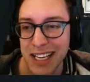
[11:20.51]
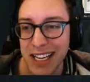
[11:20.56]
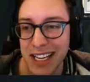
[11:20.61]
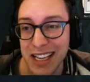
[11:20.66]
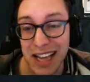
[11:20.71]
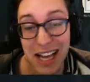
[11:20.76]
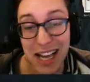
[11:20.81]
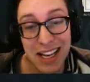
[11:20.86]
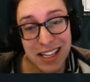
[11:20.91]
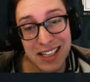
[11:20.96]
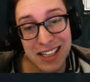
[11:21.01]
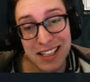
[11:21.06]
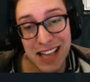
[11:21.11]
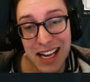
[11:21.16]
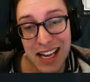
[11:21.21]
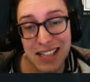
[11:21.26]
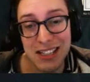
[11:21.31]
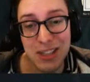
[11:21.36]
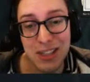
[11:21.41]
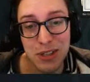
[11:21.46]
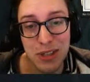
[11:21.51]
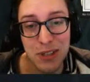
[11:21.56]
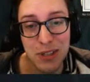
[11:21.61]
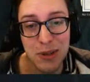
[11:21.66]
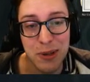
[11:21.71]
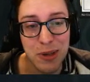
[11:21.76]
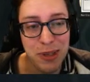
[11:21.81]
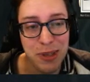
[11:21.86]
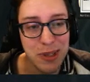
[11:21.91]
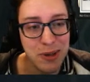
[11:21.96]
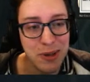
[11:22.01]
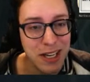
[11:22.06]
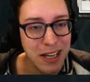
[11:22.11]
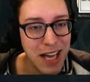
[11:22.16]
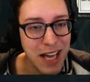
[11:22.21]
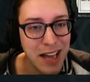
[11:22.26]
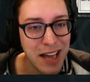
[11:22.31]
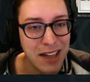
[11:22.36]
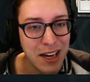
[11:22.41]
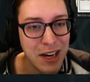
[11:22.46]
That is true. You can
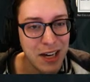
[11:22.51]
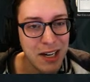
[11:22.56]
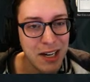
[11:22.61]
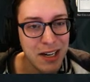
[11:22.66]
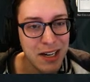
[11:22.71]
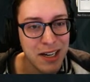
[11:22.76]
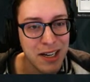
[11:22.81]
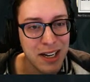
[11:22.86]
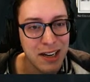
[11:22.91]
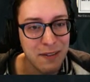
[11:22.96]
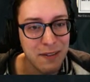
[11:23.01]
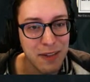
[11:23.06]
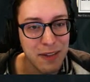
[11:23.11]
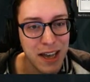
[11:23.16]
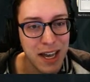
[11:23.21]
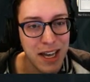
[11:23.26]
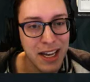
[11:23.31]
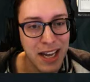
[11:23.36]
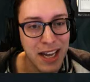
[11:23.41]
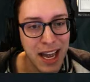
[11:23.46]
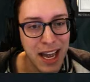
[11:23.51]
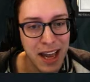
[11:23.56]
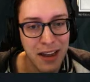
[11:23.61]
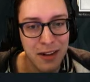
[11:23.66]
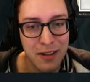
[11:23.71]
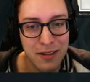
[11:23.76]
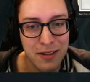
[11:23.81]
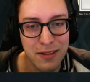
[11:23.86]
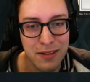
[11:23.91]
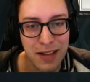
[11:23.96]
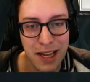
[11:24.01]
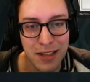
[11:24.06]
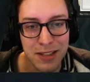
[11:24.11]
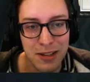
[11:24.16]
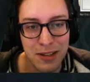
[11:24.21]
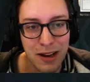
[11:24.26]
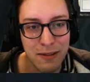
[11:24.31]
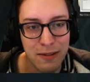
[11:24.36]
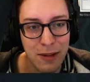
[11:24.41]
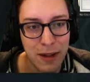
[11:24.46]
get there if they can't
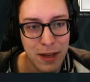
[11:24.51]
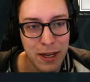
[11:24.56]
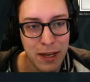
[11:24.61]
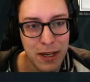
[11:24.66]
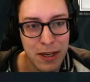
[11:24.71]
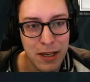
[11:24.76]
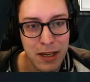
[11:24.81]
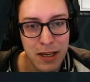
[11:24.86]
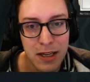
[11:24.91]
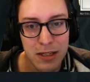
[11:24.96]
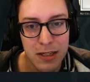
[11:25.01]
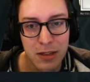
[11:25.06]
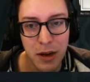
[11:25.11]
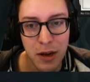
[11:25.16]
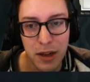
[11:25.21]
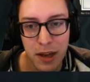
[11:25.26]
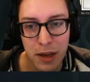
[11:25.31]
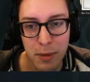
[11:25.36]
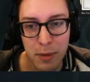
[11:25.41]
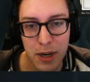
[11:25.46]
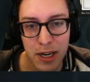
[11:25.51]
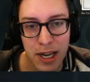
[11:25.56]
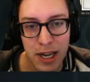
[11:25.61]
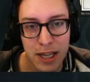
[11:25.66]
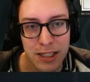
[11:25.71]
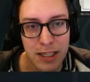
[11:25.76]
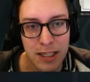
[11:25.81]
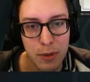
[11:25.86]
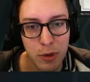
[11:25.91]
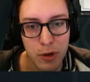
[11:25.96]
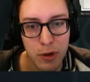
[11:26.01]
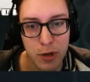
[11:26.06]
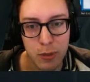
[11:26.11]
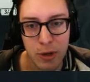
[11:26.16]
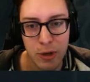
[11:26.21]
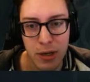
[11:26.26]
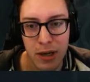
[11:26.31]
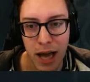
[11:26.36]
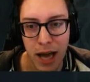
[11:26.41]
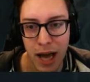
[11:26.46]
answer everything. So I think I'm going to take Steeple
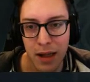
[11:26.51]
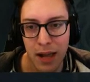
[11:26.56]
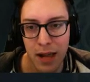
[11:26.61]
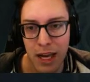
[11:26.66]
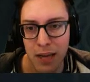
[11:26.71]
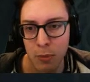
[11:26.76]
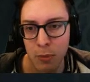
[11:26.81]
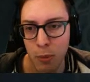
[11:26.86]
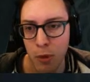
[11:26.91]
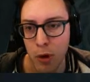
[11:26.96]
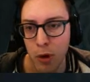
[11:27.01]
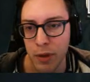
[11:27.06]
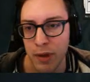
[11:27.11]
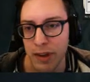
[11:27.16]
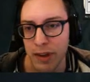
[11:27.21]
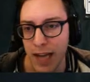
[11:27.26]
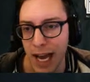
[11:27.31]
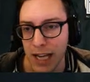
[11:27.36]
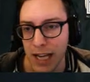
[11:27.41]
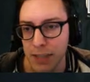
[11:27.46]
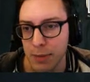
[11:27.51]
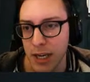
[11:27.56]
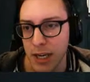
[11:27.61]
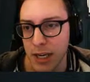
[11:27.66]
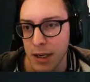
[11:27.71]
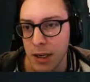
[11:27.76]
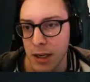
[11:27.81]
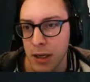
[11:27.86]
Creeper. I like it more than the Axebane.